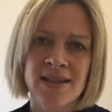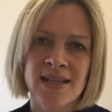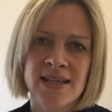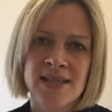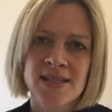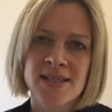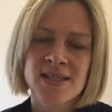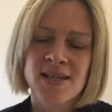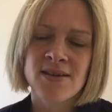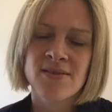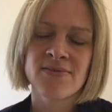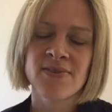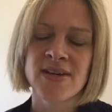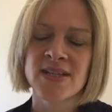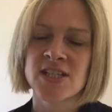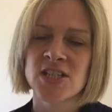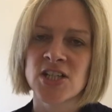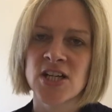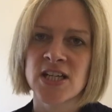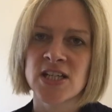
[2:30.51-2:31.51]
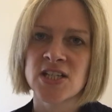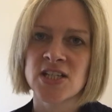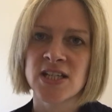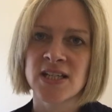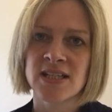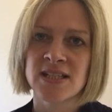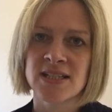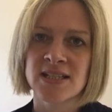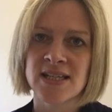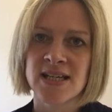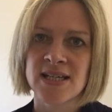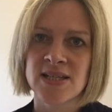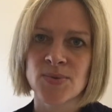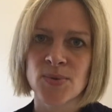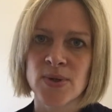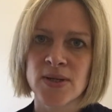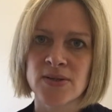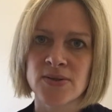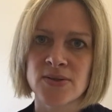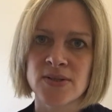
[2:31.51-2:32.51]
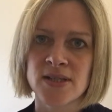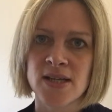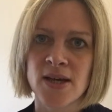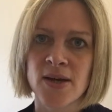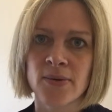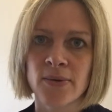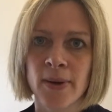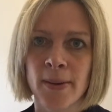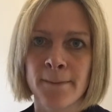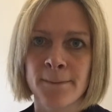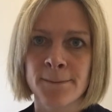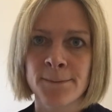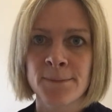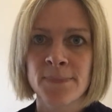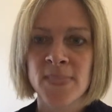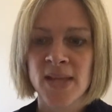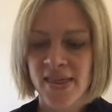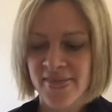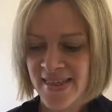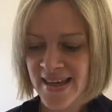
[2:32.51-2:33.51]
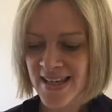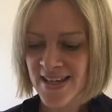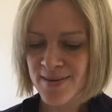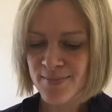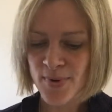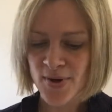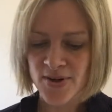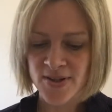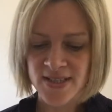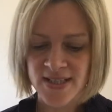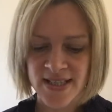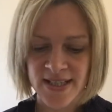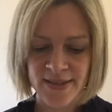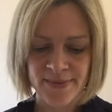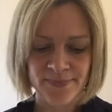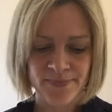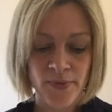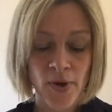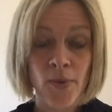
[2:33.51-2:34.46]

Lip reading: Things are so fast changing in today's world. So thank you, Martin.